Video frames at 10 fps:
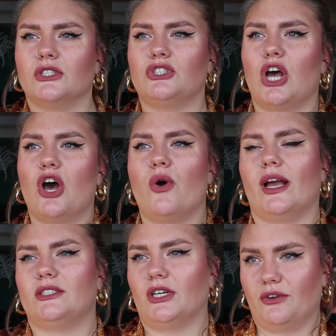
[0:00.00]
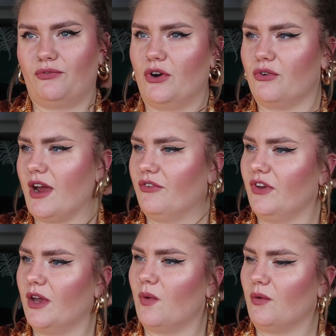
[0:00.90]
So I started
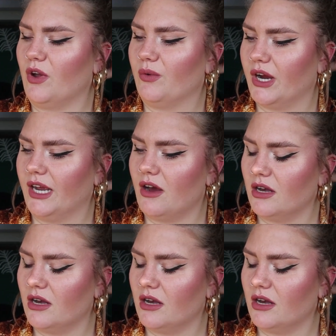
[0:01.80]
photographing when we were in